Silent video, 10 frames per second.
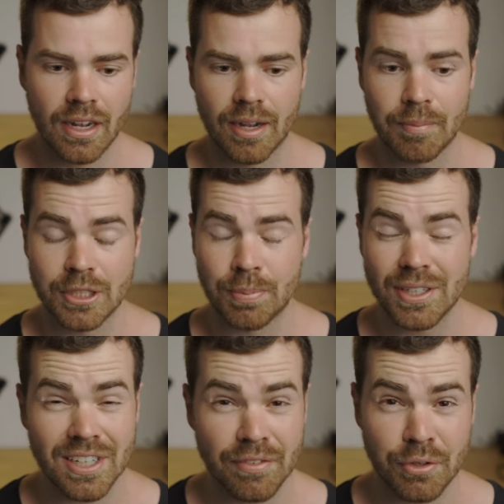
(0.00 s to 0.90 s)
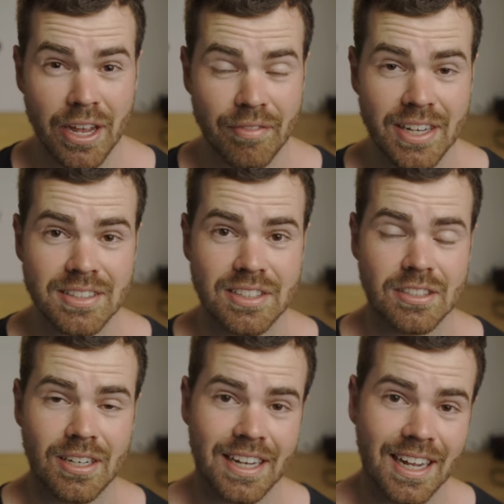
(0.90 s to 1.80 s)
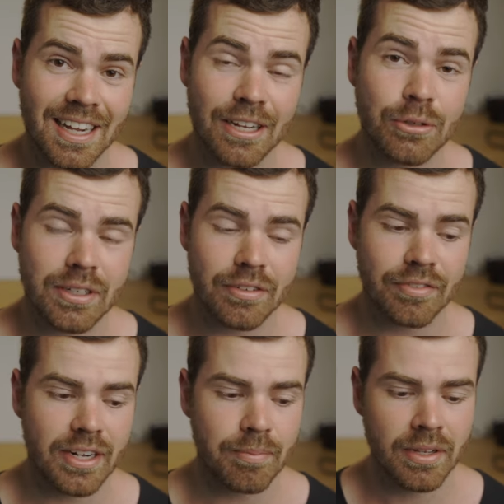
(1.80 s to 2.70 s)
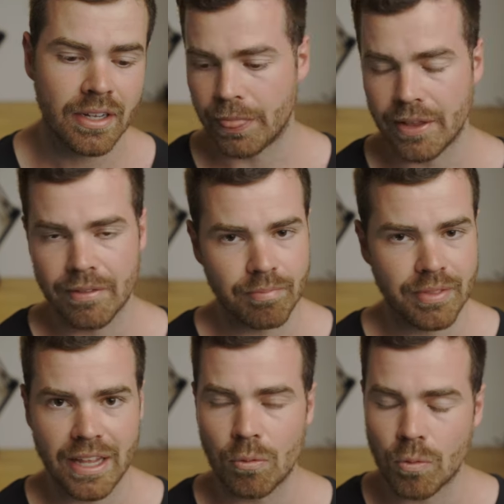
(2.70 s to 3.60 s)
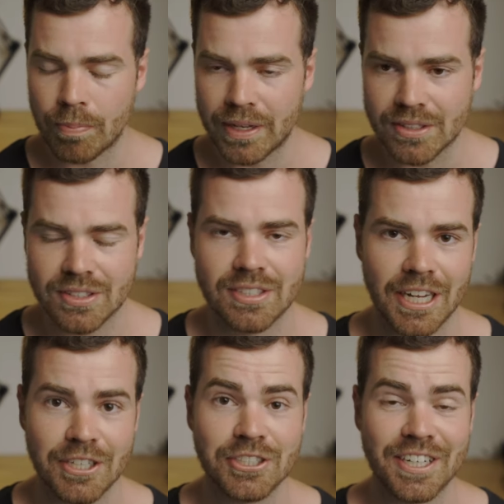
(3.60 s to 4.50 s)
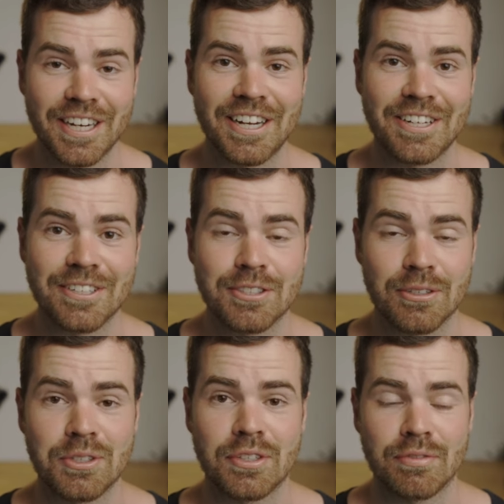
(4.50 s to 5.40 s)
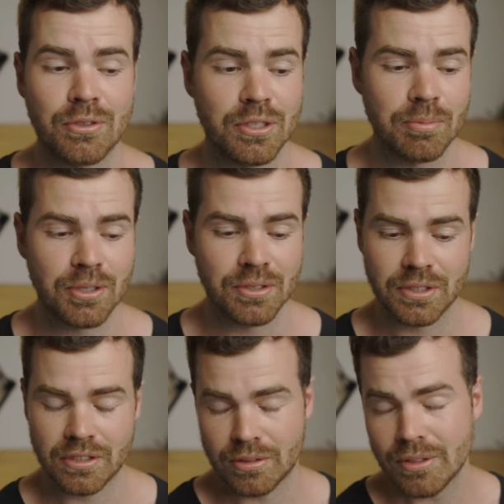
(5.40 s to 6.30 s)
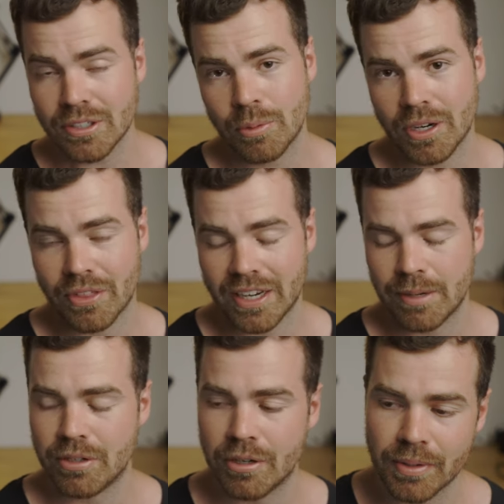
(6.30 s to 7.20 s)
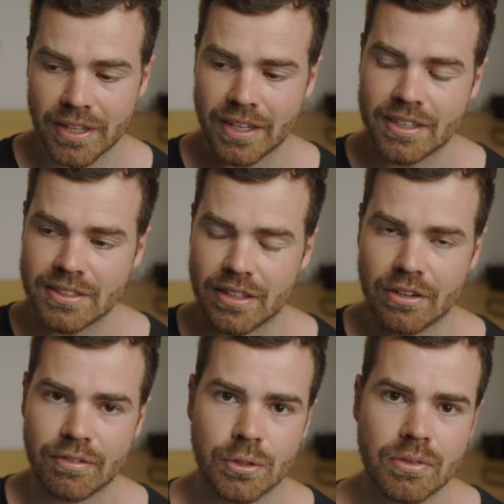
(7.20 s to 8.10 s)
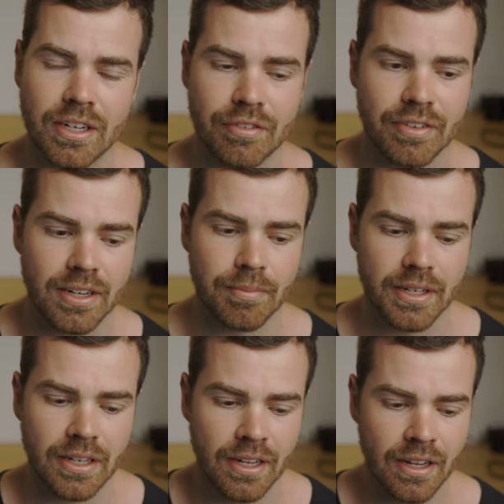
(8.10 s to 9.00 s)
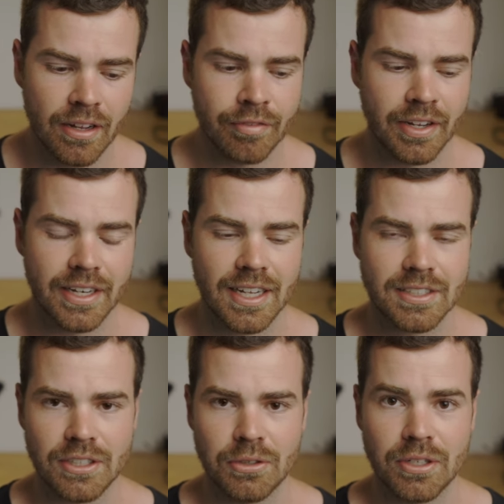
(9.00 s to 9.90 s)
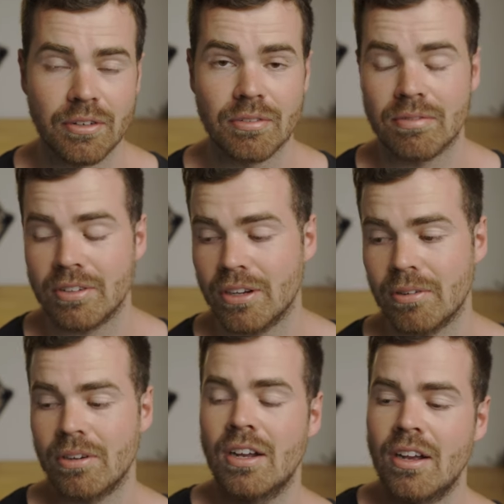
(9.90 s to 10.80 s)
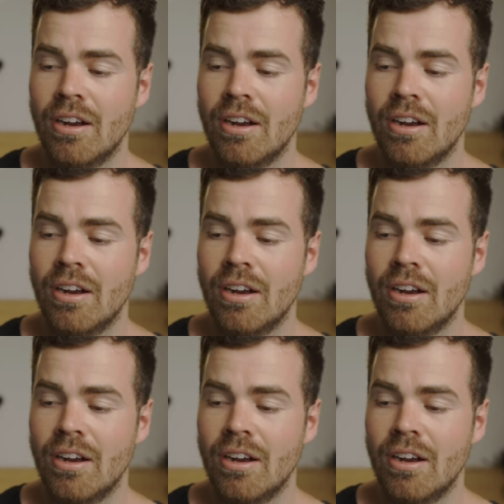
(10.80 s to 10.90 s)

um, especially if you have access to like a cloud render farm, then that would be such an elegant solution for you because you can do all your work on the laptop and then send it off to a render farm and fantastic. You can go